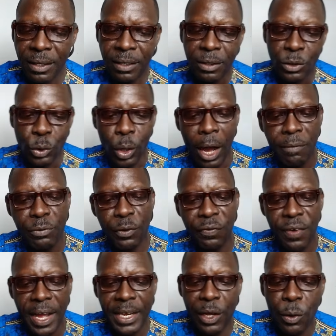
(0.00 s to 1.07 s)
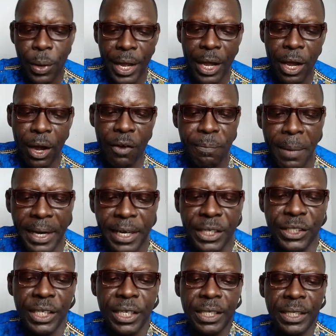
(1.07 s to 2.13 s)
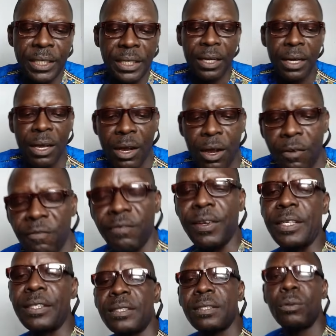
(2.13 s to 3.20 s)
You have to find a way of managing conflict.